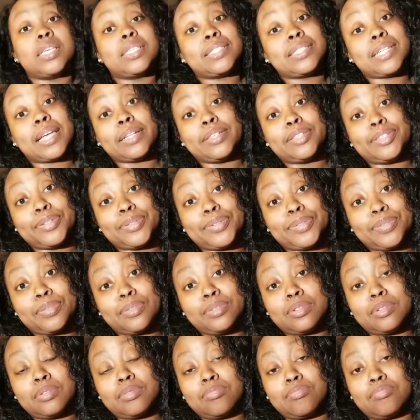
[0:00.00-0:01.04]
Stay
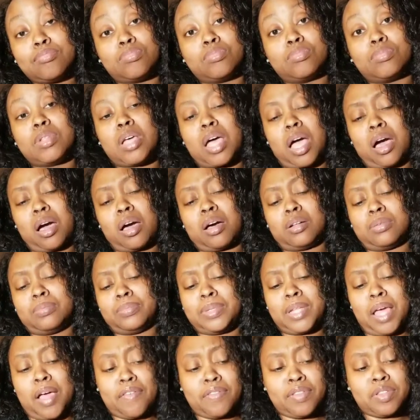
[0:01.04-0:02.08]
tuned. I'll
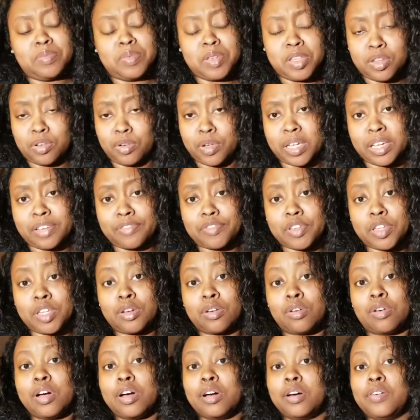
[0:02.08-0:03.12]
definitely be doing a
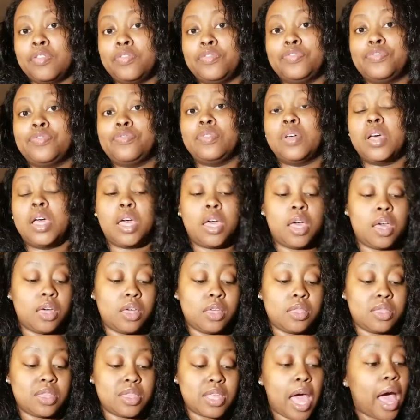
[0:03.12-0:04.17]
video of
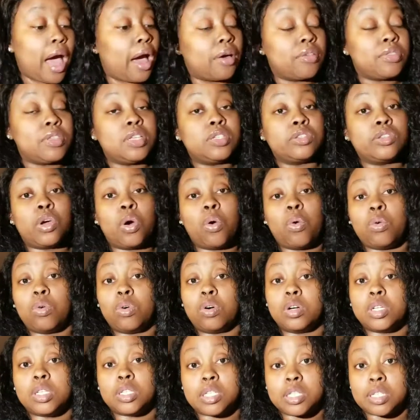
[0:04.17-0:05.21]
how these go
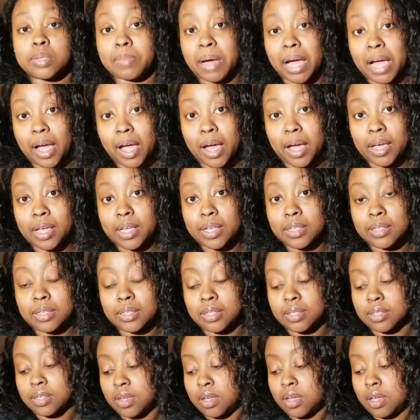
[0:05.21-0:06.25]
on my
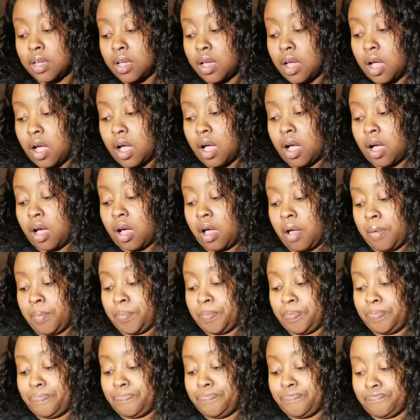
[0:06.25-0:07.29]
eyes.
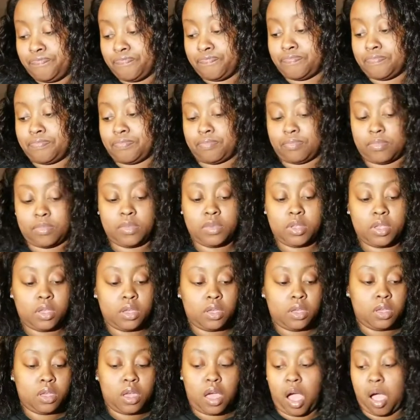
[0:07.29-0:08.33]
I'll
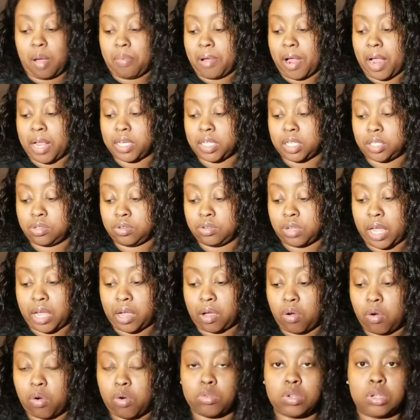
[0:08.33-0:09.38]
probably just do like
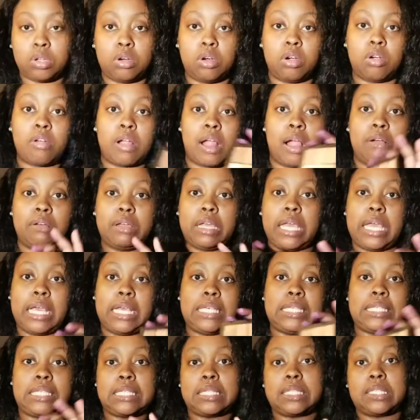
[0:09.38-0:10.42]
a whole little crown
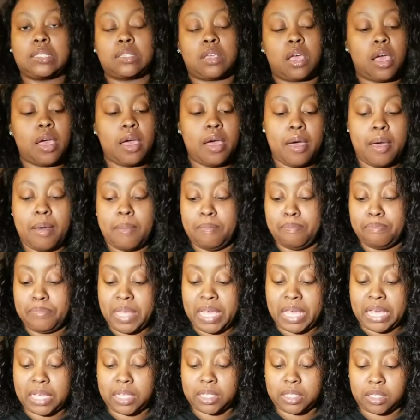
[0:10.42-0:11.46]
case
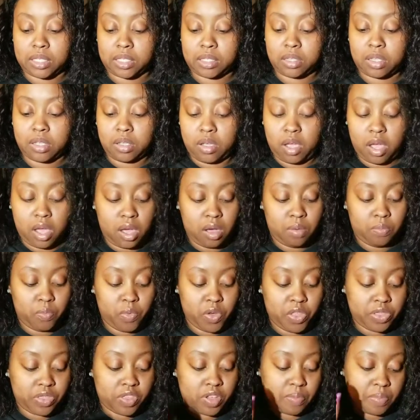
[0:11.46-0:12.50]
mix
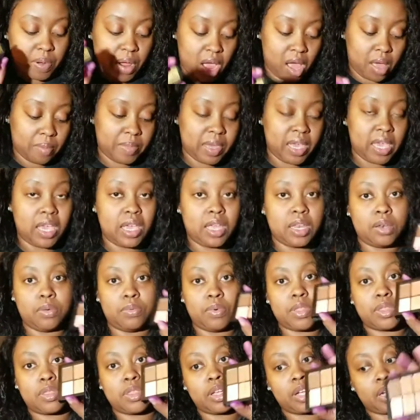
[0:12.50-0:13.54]
with their pomade,
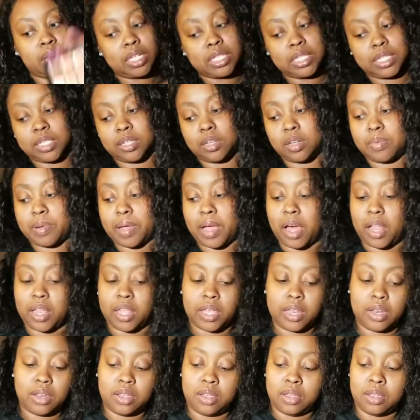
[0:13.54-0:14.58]
with their concealer
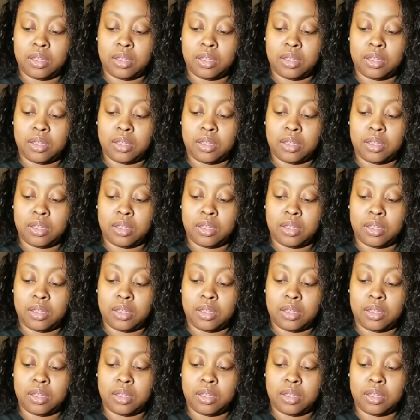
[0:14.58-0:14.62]
palette,